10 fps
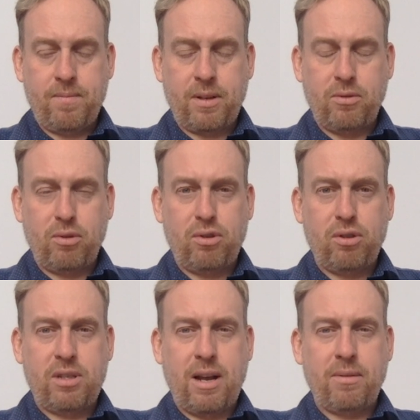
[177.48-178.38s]
So it
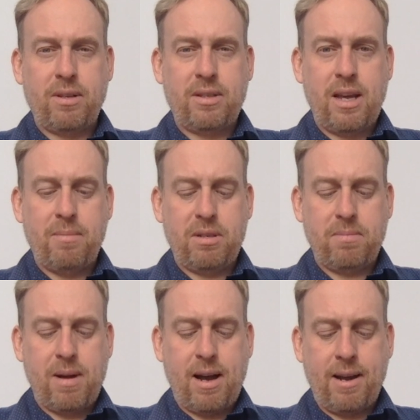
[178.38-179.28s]
should sound the same as
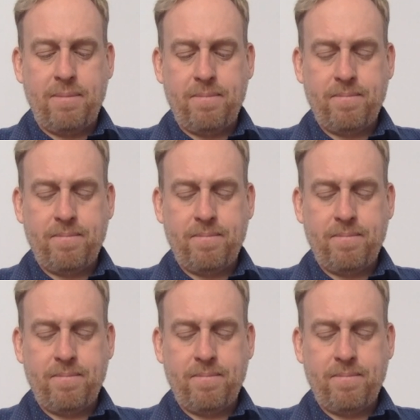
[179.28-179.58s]
mine.